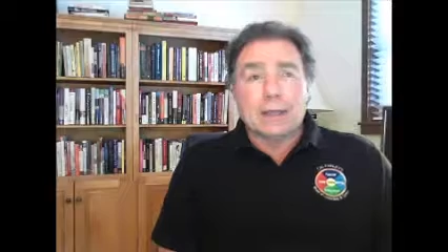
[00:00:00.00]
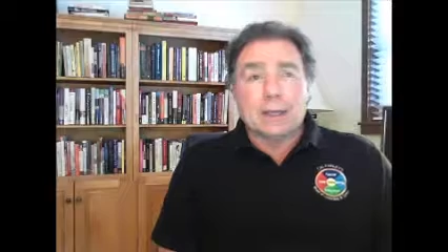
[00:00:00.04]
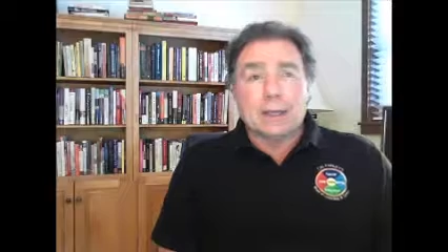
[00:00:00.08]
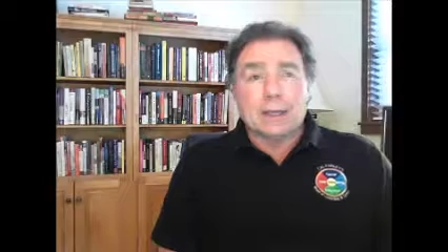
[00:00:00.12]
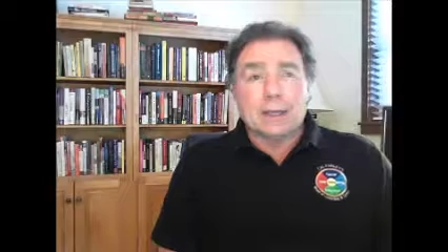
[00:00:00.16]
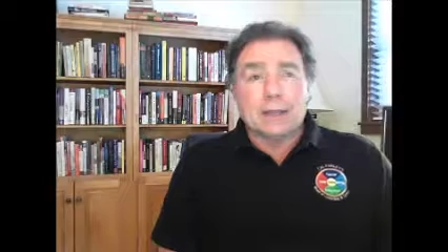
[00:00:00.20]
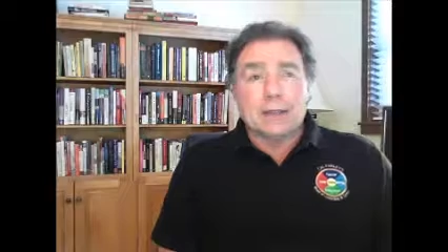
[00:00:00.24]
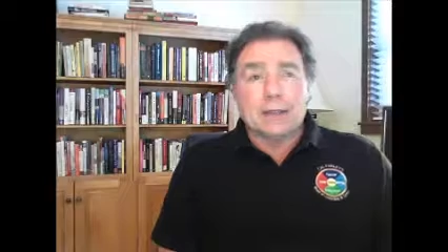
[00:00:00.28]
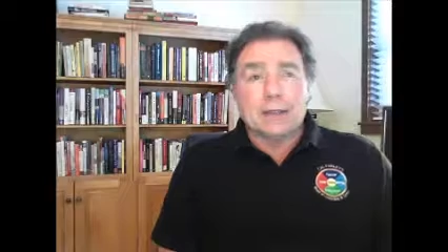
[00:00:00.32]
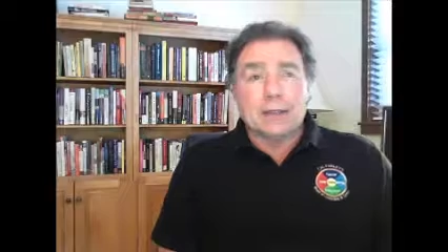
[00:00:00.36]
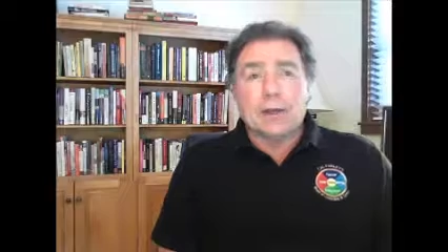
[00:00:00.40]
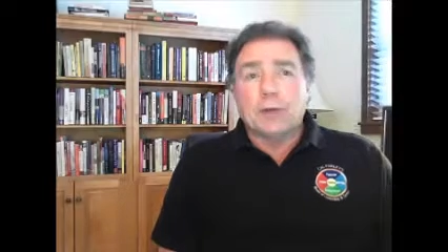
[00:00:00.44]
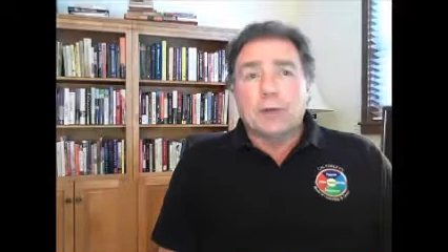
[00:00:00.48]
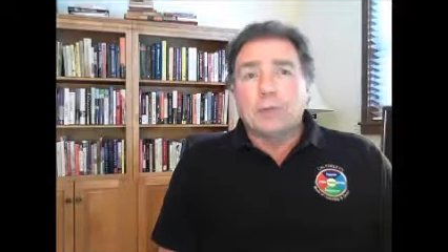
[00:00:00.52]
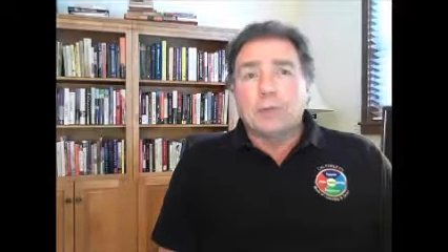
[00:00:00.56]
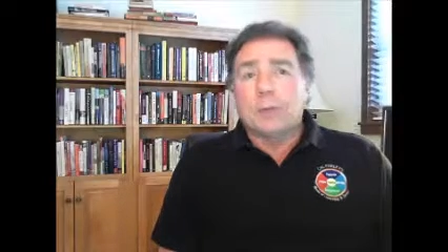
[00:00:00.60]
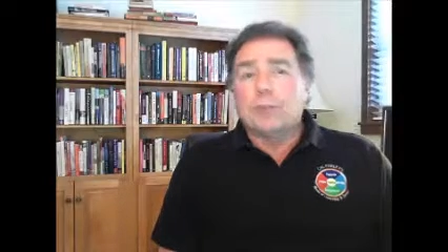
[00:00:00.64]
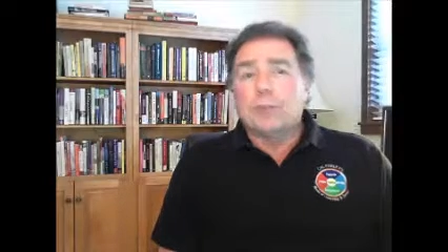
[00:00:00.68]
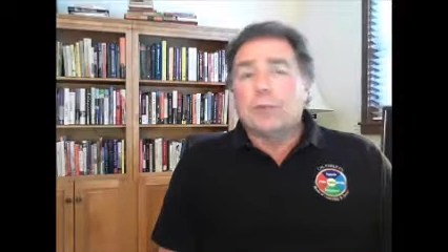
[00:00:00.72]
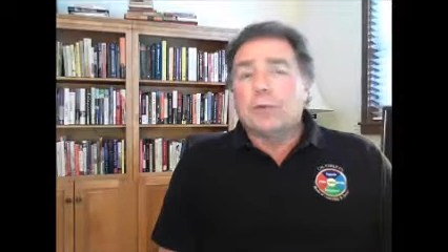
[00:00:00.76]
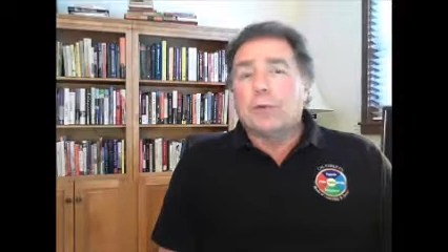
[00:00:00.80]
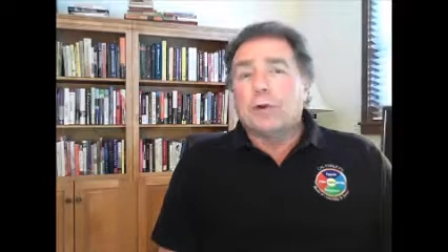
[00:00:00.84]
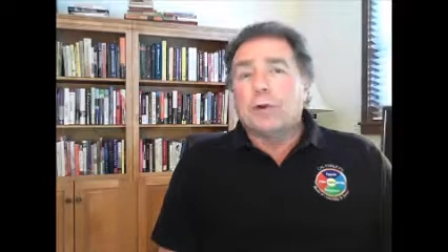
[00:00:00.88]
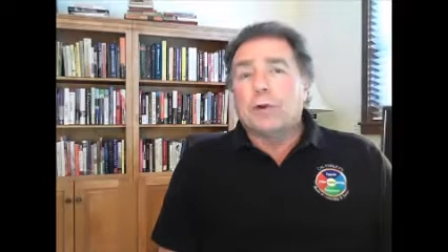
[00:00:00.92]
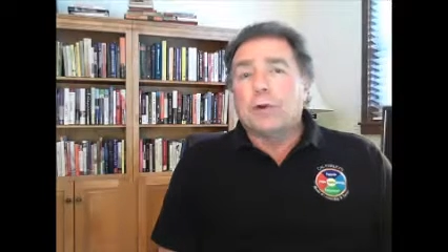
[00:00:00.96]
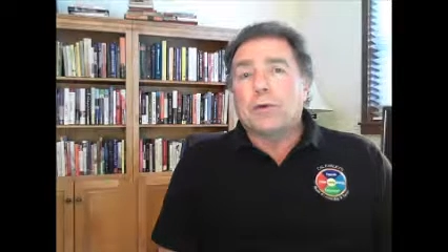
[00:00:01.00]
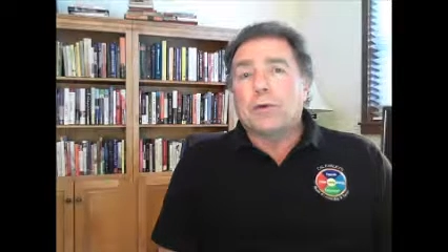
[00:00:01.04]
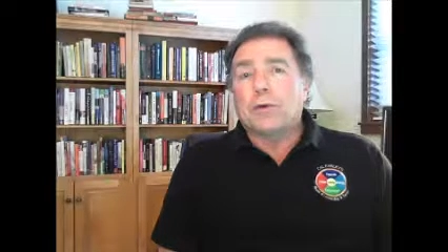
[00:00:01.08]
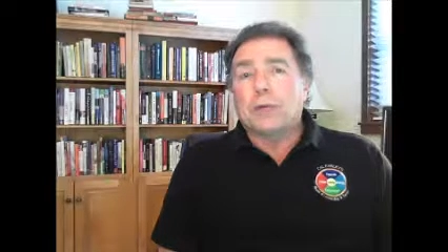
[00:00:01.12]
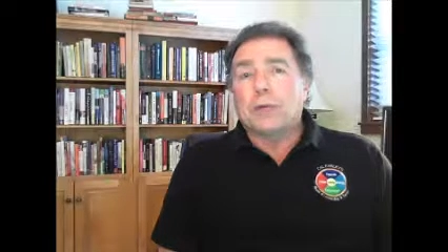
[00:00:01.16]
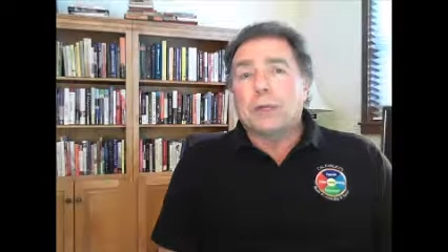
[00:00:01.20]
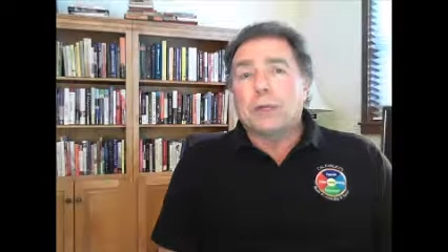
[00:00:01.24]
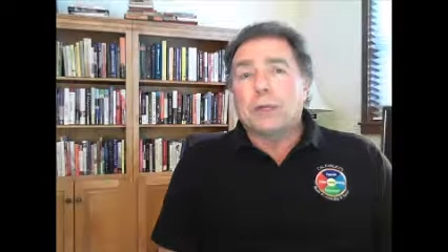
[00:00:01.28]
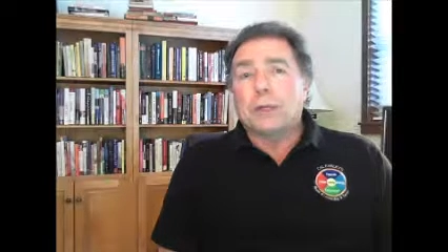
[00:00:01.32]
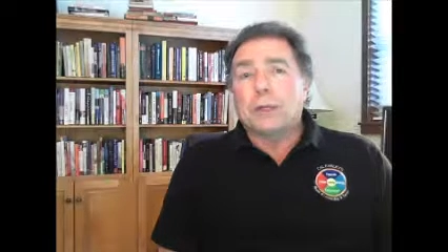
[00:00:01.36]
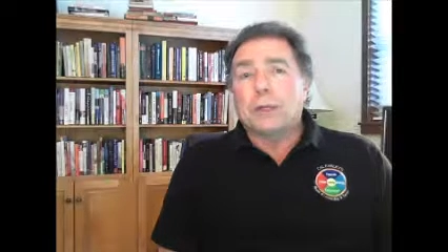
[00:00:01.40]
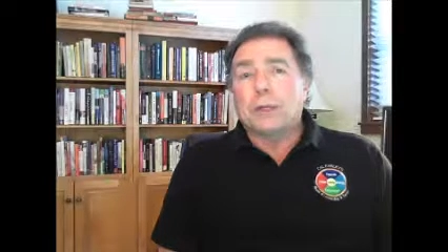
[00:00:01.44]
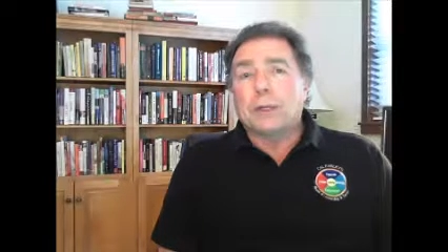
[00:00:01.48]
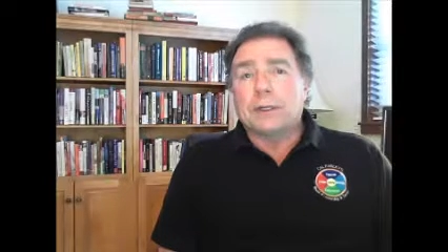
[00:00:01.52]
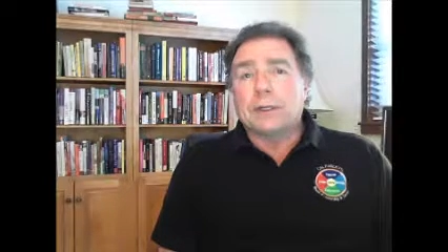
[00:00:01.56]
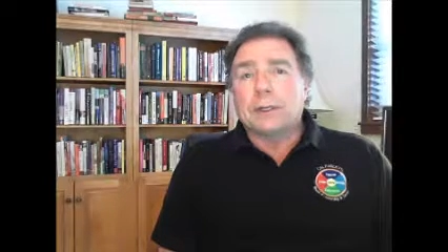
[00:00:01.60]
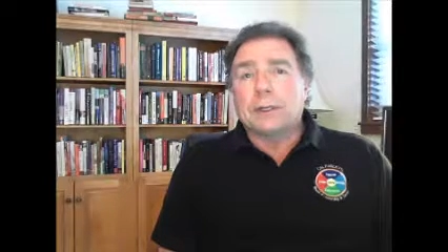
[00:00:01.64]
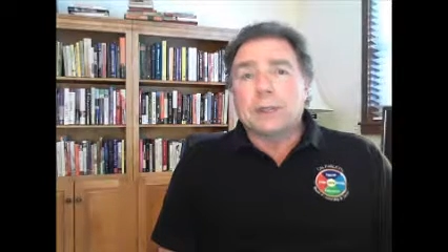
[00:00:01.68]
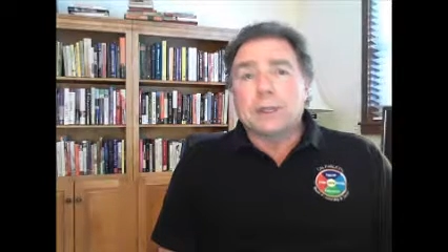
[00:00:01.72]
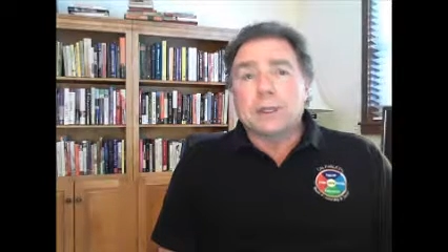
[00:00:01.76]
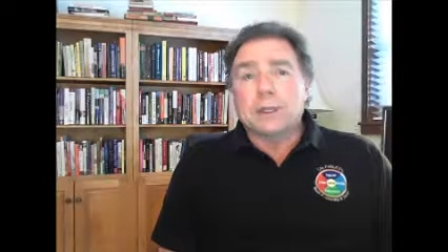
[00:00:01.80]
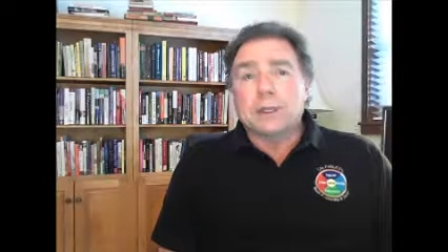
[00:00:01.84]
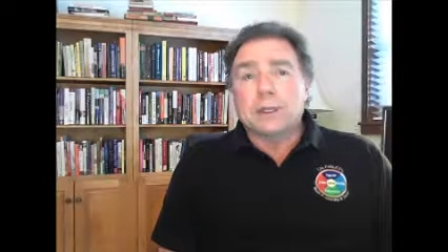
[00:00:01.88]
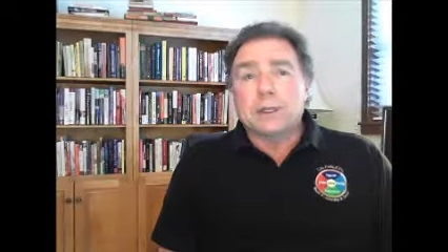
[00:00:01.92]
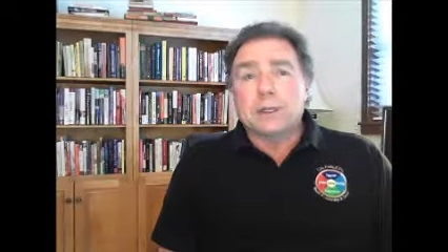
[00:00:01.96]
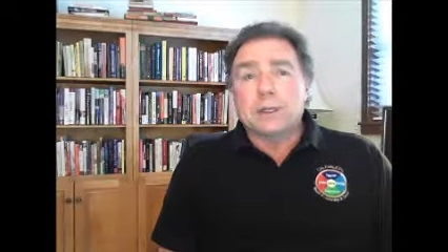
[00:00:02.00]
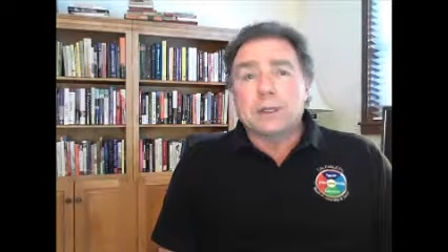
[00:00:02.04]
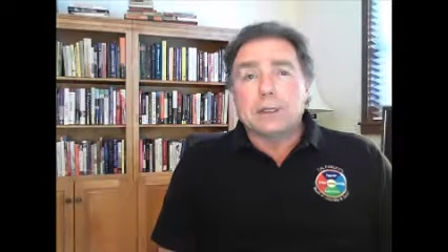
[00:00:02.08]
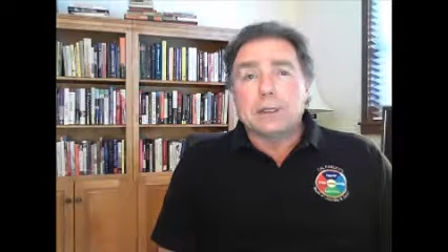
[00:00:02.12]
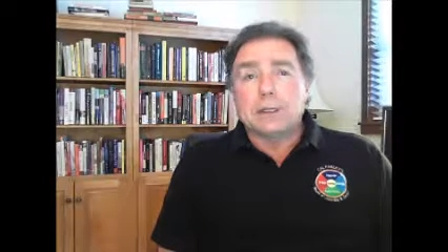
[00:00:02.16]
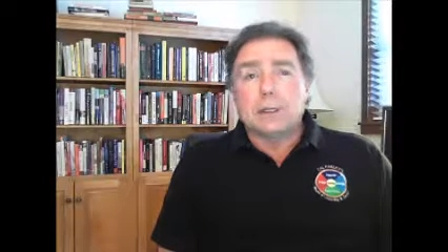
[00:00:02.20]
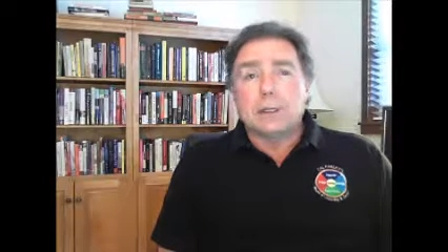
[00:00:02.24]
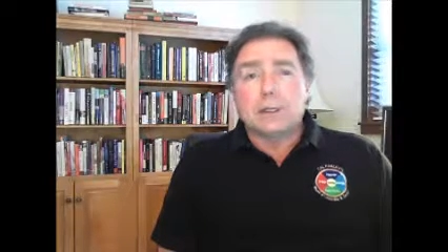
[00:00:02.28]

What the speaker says: and to help them grow and heal